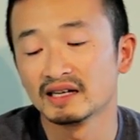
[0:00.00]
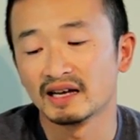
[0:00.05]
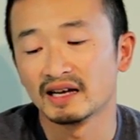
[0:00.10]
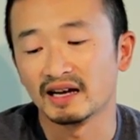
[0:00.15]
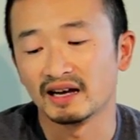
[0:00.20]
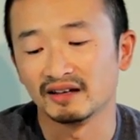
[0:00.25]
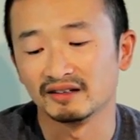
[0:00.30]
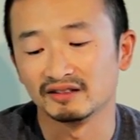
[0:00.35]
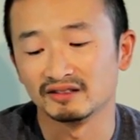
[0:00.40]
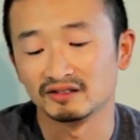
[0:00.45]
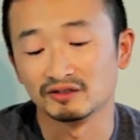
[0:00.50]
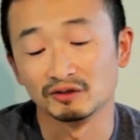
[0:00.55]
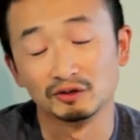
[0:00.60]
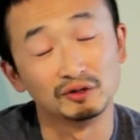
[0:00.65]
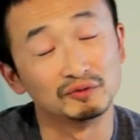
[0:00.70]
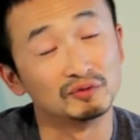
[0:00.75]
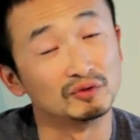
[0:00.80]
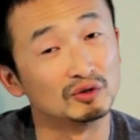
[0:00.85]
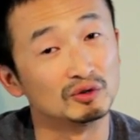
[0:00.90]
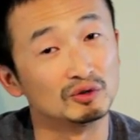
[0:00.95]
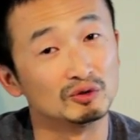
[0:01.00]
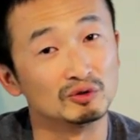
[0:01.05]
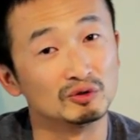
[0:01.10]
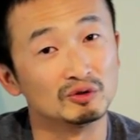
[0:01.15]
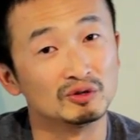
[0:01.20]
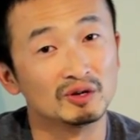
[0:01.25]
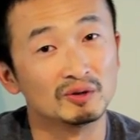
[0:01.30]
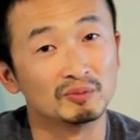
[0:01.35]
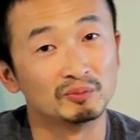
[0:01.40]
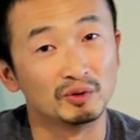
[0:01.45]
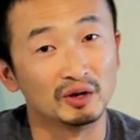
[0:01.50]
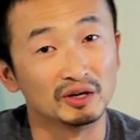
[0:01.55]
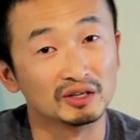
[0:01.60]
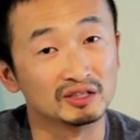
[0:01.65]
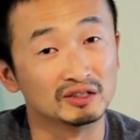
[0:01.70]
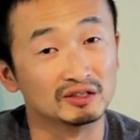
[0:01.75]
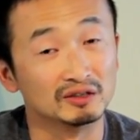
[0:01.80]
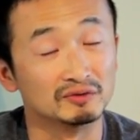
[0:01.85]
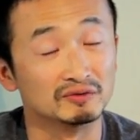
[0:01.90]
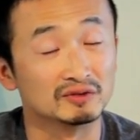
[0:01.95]
And so if you break
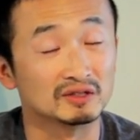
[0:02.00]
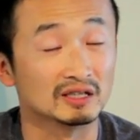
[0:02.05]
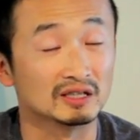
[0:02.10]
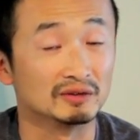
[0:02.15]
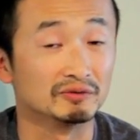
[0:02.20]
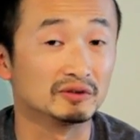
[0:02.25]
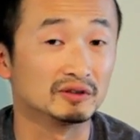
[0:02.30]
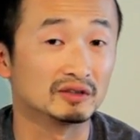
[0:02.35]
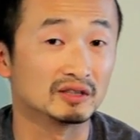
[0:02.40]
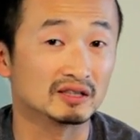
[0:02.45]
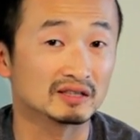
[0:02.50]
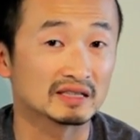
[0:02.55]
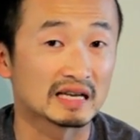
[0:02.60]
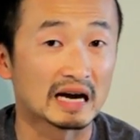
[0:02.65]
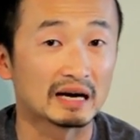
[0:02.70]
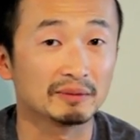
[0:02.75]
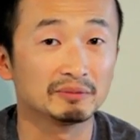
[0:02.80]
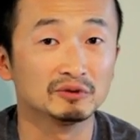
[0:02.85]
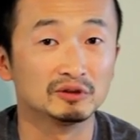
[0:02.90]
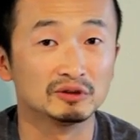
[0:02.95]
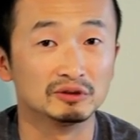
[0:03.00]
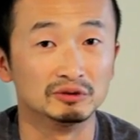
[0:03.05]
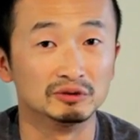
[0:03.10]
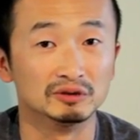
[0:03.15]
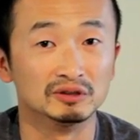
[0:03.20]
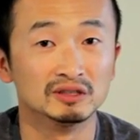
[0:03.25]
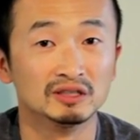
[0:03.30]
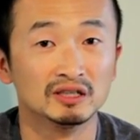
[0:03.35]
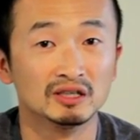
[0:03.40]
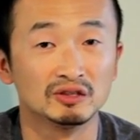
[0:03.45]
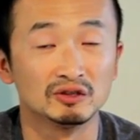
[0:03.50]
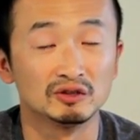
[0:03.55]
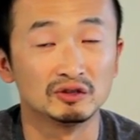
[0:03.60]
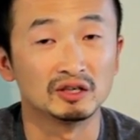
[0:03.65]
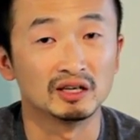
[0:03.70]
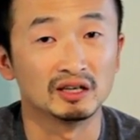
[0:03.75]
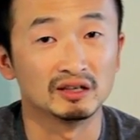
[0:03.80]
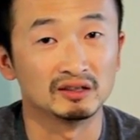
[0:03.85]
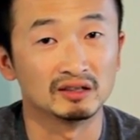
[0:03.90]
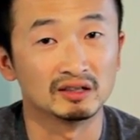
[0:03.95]
it or if something does happen to it, you
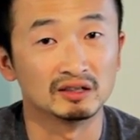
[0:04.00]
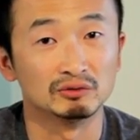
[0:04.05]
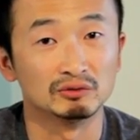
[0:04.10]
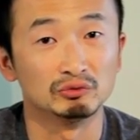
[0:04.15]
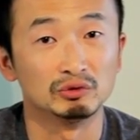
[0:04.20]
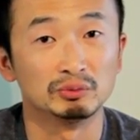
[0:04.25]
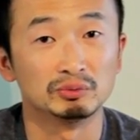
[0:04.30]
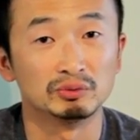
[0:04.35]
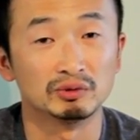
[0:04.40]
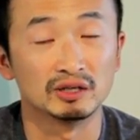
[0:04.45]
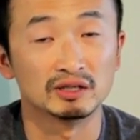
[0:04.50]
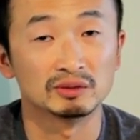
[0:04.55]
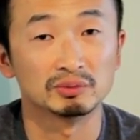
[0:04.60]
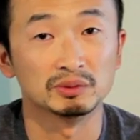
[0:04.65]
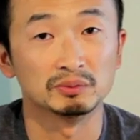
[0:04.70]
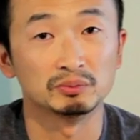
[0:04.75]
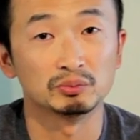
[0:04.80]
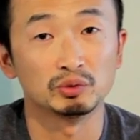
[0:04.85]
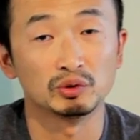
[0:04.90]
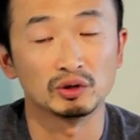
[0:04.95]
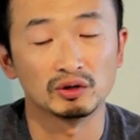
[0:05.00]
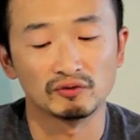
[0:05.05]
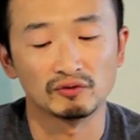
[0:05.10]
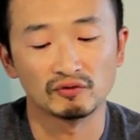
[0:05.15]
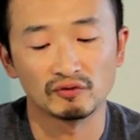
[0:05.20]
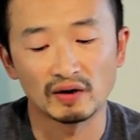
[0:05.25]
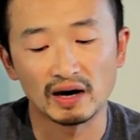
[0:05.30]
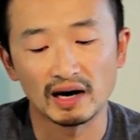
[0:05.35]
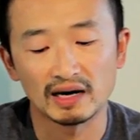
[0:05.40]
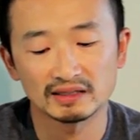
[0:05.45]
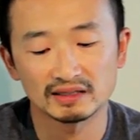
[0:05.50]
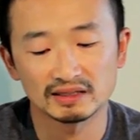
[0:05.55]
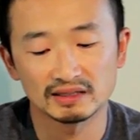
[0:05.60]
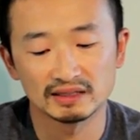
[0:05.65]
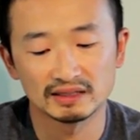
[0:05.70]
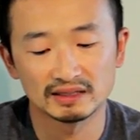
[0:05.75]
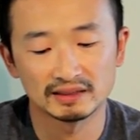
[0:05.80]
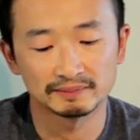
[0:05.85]
can get a replacement pretty fast.